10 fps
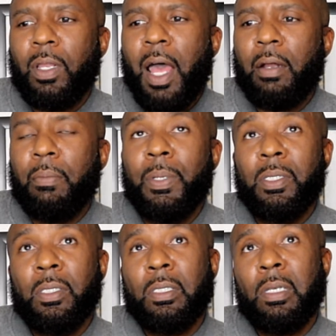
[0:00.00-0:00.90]
a lot of the
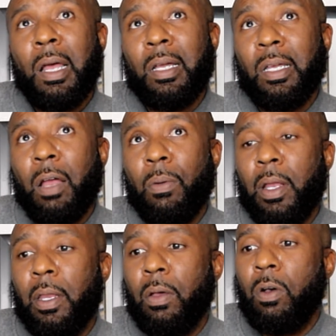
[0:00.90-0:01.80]
business that I got
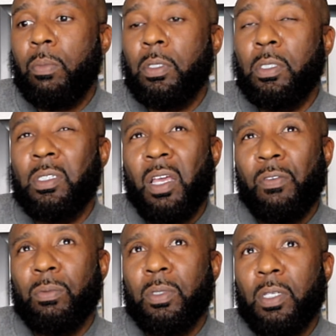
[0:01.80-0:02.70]
right now, homie, just
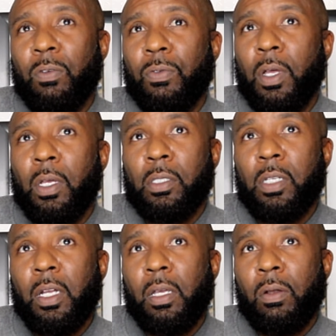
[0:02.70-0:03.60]
came from
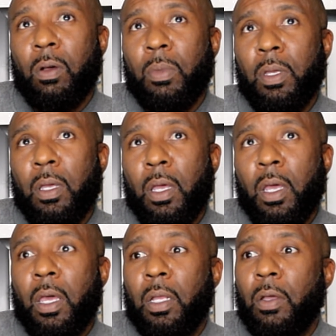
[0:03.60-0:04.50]
self-studying, homie,
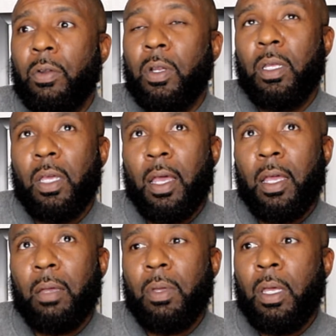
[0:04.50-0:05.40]
and learning the
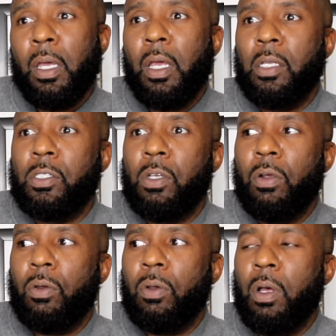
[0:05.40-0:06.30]
game and
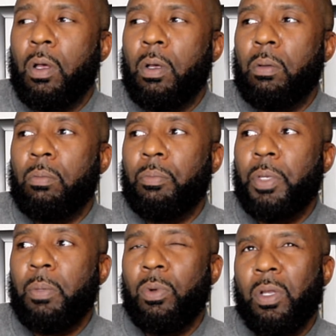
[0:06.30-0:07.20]
certain
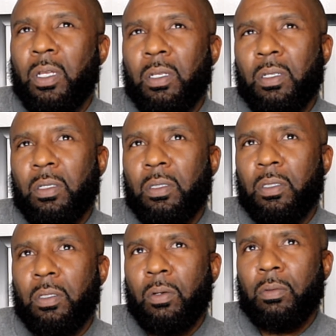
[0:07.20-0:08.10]
people that,
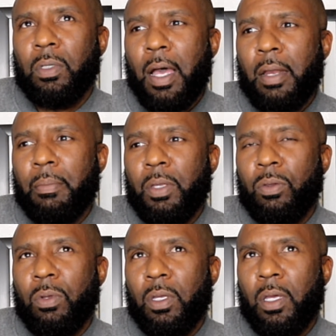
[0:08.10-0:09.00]
guided me
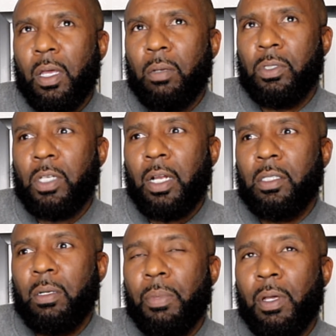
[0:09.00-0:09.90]
through the game. Shout out
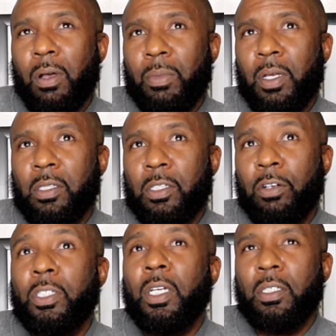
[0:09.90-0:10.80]
to the big homie
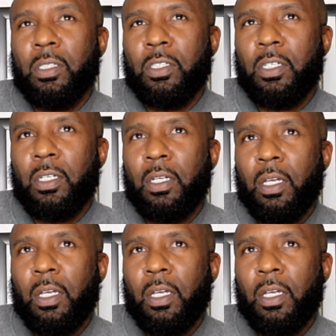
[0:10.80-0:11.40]
Sir Jinx and shit.